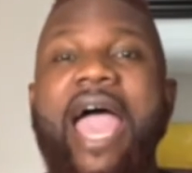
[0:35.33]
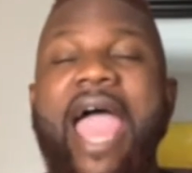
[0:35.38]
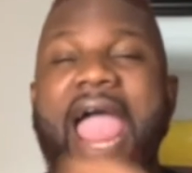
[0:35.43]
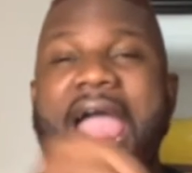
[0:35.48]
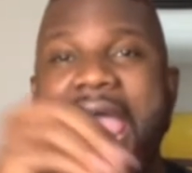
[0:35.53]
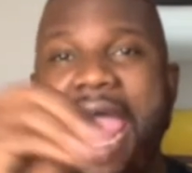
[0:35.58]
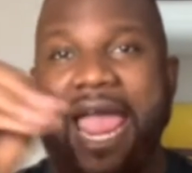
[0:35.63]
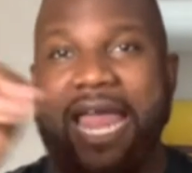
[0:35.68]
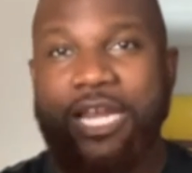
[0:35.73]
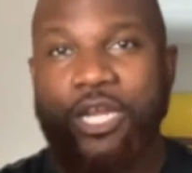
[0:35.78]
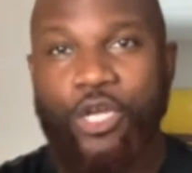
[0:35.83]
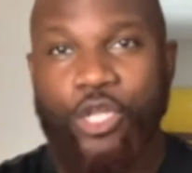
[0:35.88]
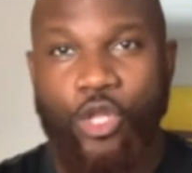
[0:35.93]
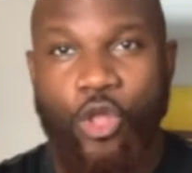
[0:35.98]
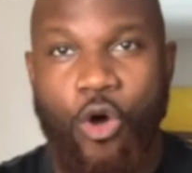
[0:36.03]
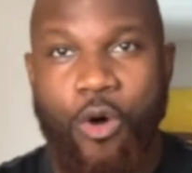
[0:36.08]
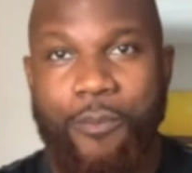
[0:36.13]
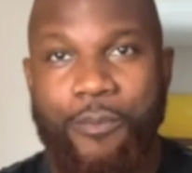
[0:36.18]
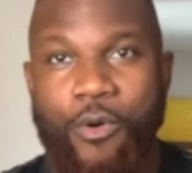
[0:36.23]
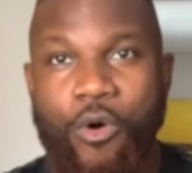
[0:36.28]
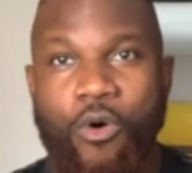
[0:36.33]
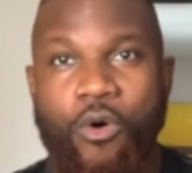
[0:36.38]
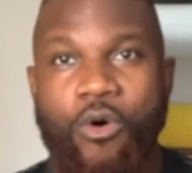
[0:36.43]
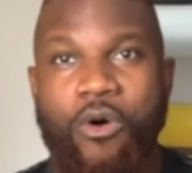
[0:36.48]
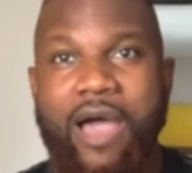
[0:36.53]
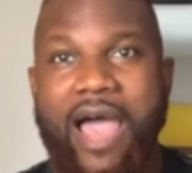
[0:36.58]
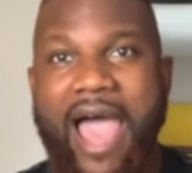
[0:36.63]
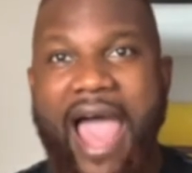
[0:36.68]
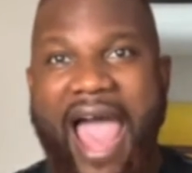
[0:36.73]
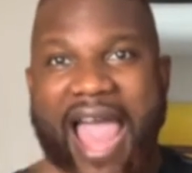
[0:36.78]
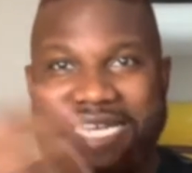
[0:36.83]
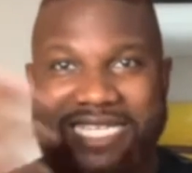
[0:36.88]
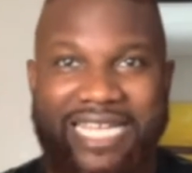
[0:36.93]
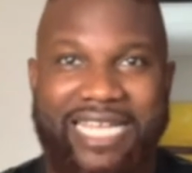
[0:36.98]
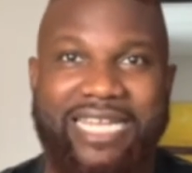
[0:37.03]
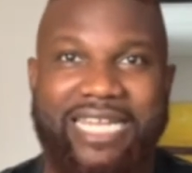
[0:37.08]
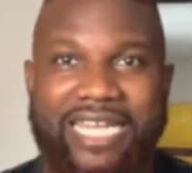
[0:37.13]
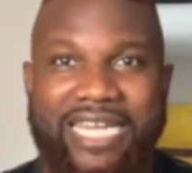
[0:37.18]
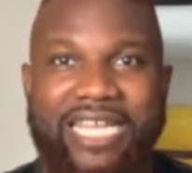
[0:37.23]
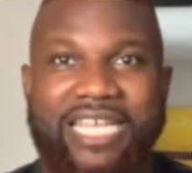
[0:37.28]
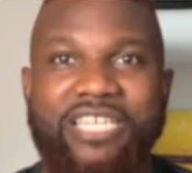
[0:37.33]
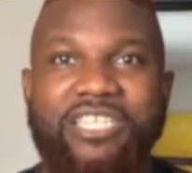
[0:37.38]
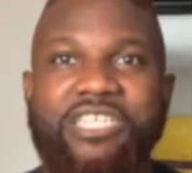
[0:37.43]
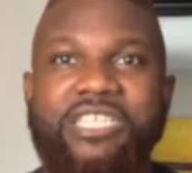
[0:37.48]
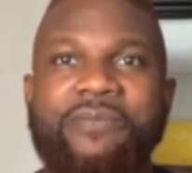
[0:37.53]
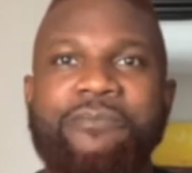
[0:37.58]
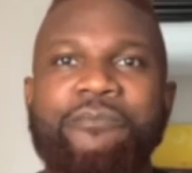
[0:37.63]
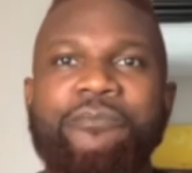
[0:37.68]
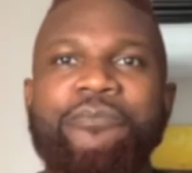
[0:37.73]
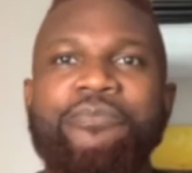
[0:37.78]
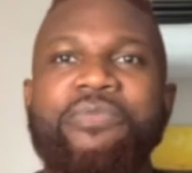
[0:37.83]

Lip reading: and global identities.